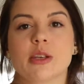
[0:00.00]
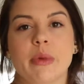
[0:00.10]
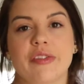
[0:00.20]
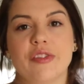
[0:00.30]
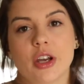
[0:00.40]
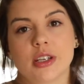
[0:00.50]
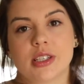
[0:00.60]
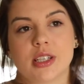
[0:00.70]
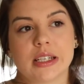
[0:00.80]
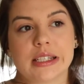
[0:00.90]
So my
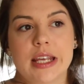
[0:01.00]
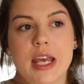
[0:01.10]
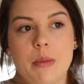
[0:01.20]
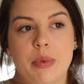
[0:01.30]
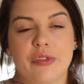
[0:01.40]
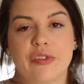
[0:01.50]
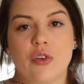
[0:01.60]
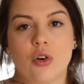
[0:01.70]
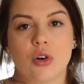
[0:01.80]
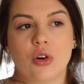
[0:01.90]
first tip
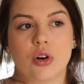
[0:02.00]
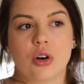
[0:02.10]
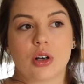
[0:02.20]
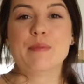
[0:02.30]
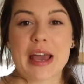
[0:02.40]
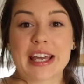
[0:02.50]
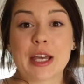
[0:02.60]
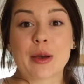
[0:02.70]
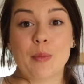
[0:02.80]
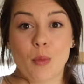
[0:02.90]
for
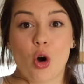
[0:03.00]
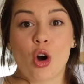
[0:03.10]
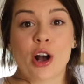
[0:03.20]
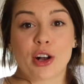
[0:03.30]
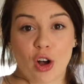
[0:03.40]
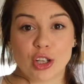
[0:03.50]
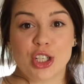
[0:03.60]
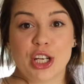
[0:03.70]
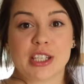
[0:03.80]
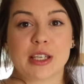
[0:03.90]
making more
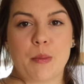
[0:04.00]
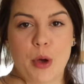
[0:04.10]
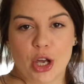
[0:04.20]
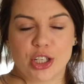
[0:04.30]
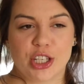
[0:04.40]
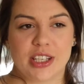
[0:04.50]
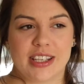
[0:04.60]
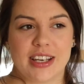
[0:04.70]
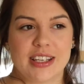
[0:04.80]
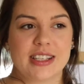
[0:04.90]
conscious
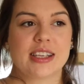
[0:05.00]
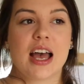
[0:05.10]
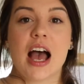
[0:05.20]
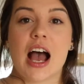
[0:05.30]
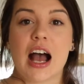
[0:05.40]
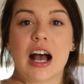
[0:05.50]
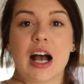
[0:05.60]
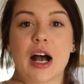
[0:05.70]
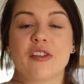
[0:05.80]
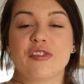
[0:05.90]
purchases
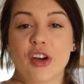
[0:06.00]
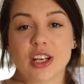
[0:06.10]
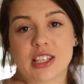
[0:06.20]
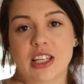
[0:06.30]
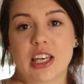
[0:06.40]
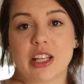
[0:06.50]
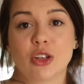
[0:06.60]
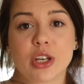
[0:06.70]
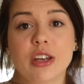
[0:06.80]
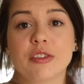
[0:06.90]
are, firstly,
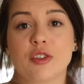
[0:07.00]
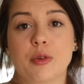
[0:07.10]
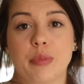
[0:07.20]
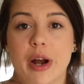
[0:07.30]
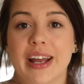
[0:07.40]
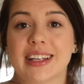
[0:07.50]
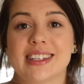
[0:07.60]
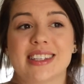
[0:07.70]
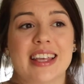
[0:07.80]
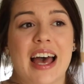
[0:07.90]
looking for
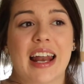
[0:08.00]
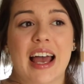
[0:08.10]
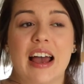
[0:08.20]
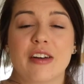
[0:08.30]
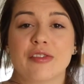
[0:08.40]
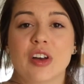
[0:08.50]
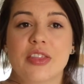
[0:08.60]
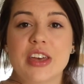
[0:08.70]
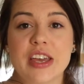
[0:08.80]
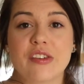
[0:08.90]
brands that
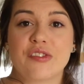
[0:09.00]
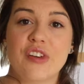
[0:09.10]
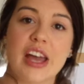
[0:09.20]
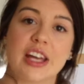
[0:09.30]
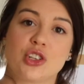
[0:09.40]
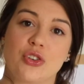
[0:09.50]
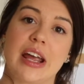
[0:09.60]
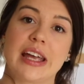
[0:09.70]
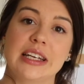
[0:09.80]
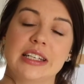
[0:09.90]
have the fair
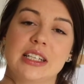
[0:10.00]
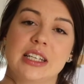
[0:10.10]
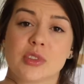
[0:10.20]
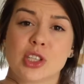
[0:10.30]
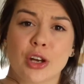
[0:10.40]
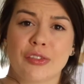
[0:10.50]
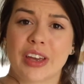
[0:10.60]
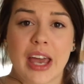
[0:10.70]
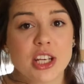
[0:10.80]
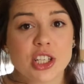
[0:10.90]
trade
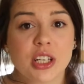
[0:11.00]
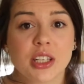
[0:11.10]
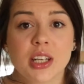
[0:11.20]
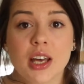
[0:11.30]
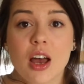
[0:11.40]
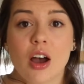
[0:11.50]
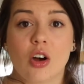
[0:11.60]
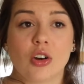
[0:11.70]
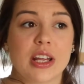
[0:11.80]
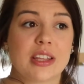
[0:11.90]
certification
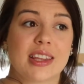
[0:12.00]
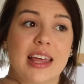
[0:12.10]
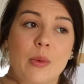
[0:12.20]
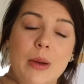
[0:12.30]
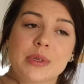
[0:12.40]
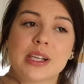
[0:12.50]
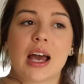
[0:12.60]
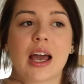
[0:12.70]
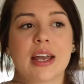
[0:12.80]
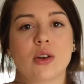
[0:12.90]
on either their
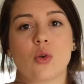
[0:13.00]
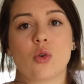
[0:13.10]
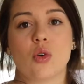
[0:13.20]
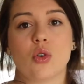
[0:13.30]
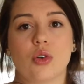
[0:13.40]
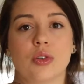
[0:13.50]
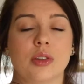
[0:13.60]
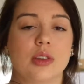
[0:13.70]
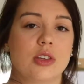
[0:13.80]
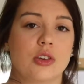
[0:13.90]
website, or
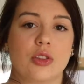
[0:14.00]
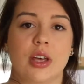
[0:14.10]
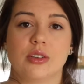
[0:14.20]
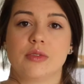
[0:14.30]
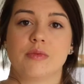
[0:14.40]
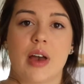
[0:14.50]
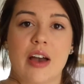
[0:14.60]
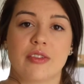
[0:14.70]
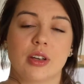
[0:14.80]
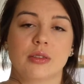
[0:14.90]
you know, they
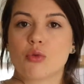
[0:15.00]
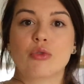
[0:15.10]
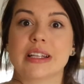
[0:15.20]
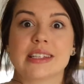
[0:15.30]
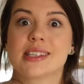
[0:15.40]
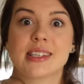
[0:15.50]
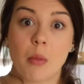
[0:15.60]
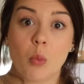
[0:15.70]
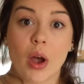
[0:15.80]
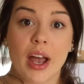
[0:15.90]
have it written
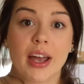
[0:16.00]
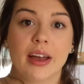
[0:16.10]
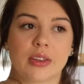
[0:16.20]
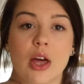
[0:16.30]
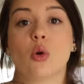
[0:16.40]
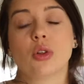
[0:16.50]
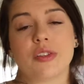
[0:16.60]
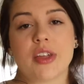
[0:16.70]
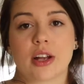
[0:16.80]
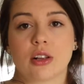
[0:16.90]
somewhere that all
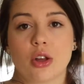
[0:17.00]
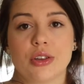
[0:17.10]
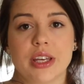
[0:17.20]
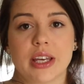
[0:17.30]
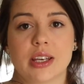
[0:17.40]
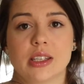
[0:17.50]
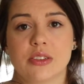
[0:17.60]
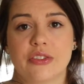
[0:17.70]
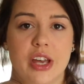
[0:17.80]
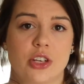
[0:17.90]
of their clothing
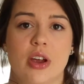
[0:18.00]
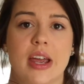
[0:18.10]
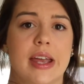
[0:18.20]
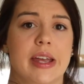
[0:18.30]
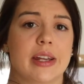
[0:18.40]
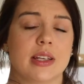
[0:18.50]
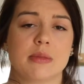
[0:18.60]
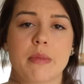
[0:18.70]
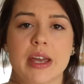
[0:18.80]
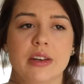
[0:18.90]
is fair trade,
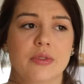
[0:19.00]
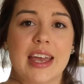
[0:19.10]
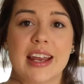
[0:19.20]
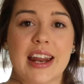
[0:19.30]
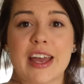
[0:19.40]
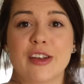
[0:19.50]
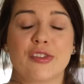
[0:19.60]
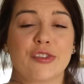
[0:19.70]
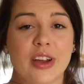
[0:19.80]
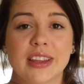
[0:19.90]
is made in a
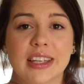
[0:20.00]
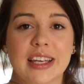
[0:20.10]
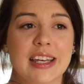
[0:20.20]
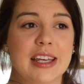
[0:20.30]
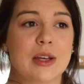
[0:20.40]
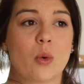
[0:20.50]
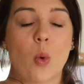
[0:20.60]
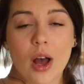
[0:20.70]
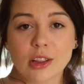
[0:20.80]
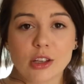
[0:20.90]
friendly,
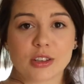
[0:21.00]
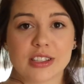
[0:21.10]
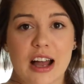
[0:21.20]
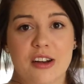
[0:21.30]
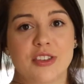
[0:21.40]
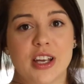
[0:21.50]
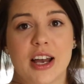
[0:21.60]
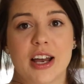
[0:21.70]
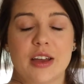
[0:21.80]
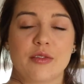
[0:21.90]
well looked after
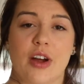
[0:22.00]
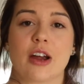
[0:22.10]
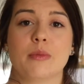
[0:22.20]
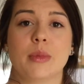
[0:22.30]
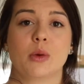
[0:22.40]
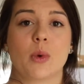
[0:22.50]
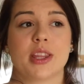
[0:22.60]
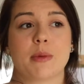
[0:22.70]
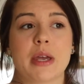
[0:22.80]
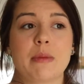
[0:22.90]
environment
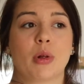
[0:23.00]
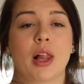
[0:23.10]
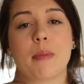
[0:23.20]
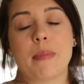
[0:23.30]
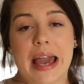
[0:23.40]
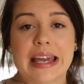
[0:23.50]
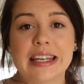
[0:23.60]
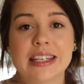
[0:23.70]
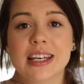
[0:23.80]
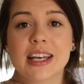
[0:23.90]
where the people are
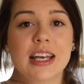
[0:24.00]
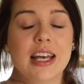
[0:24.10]
paid